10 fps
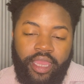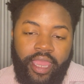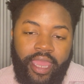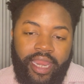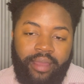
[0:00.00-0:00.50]

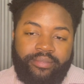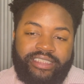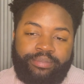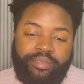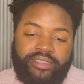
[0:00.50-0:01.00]
And I'm
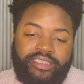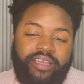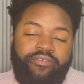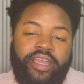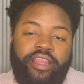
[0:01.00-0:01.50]

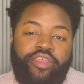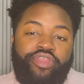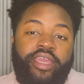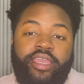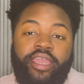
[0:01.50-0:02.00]
specifically
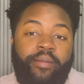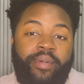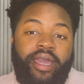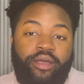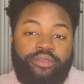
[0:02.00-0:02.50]
thinking
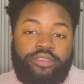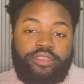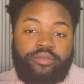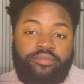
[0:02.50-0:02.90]
about